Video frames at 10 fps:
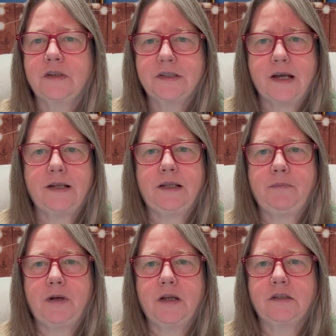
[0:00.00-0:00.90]
tightly
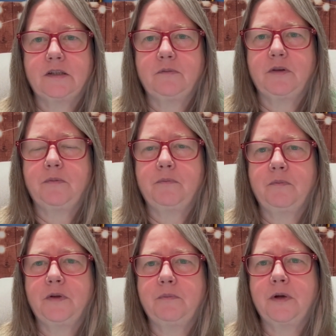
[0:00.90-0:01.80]
planted
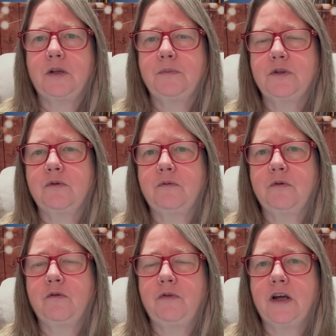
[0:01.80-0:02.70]
with bulbs
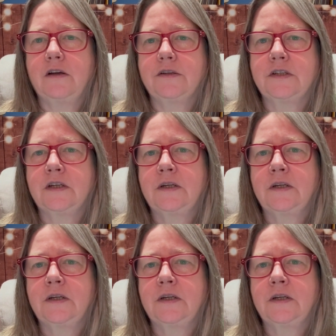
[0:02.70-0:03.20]
or flowers.